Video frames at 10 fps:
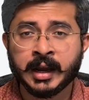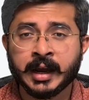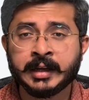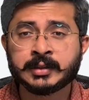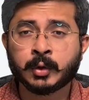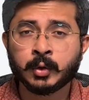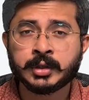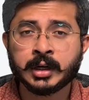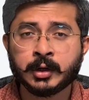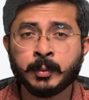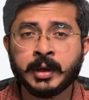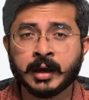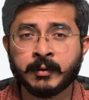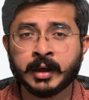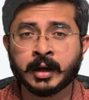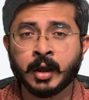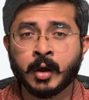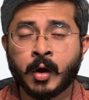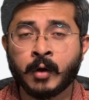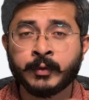it is crucial to be aware
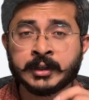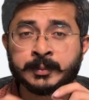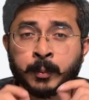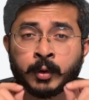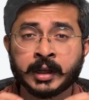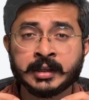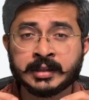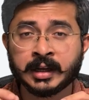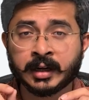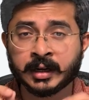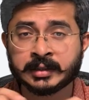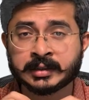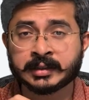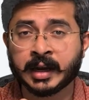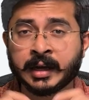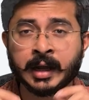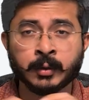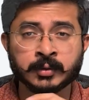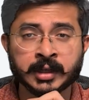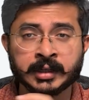of its potential risks and
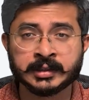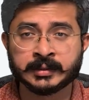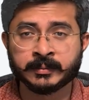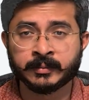downsides.